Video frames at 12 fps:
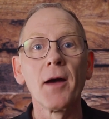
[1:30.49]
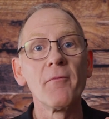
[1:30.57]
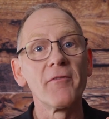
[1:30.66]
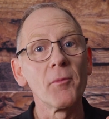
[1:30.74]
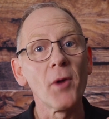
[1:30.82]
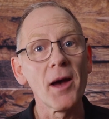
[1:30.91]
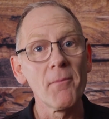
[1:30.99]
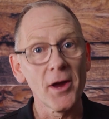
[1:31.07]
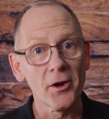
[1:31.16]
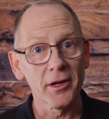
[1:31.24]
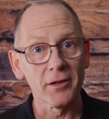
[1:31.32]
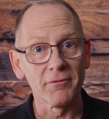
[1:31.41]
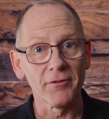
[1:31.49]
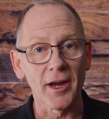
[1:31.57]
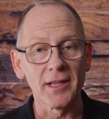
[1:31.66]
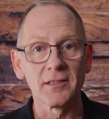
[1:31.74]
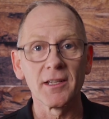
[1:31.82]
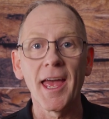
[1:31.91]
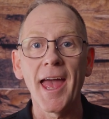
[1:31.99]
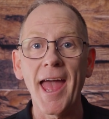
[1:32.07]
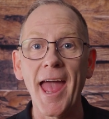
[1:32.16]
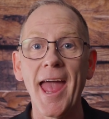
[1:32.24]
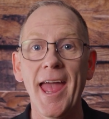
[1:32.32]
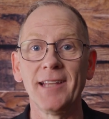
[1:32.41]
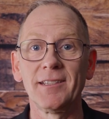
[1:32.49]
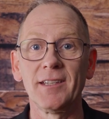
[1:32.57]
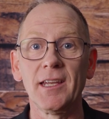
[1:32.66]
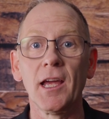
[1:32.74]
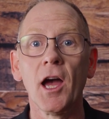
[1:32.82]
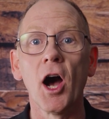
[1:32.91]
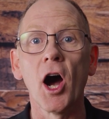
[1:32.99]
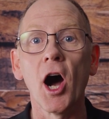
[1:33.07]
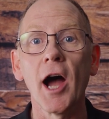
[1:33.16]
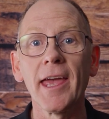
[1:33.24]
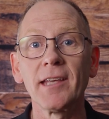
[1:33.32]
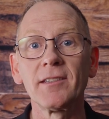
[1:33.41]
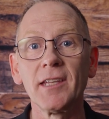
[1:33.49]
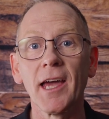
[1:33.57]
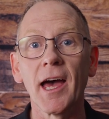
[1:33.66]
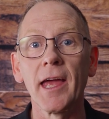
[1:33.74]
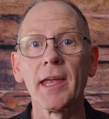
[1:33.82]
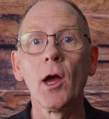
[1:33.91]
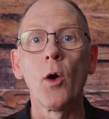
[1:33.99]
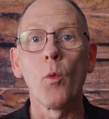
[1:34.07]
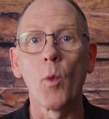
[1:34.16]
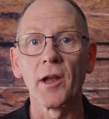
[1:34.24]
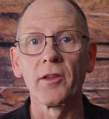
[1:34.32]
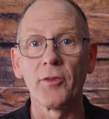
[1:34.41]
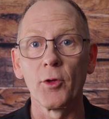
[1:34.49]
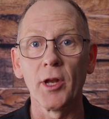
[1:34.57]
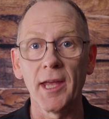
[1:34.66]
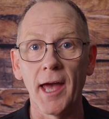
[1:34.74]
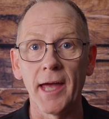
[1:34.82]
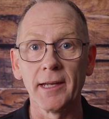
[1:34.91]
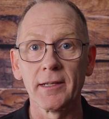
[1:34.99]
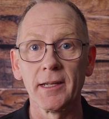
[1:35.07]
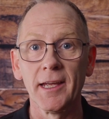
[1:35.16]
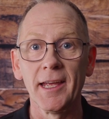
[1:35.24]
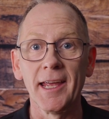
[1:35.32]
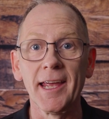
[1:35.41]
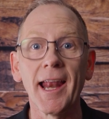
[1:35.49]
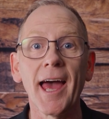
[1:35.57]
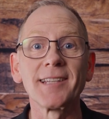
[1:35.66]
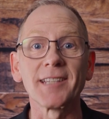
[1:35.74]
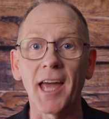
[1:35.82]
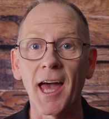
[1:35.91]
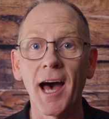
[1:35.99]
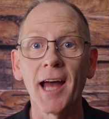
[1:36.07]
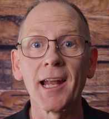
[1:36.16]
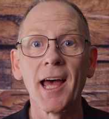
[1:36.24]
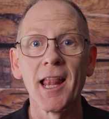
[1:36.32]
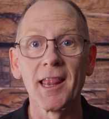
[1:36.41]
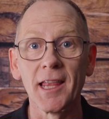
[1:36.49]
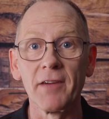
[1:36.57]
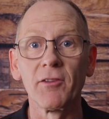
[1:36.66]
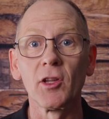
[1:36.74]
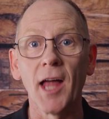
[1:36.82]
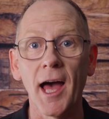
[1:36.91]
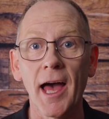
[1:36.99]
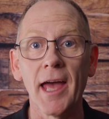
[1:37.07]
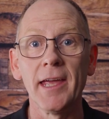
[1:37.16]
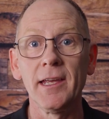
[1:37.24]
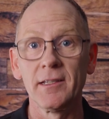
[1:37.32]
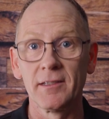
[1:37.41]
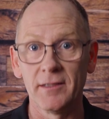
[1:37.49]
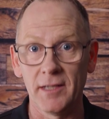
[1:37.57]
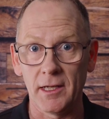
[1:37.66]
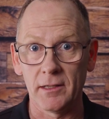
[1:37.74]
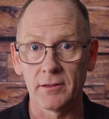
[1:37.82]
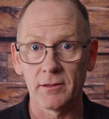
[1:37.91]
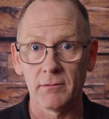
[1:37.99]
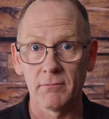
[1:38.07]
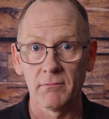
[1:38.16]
For my American friends, ANSI, ISEA 138. It has a cut level A6,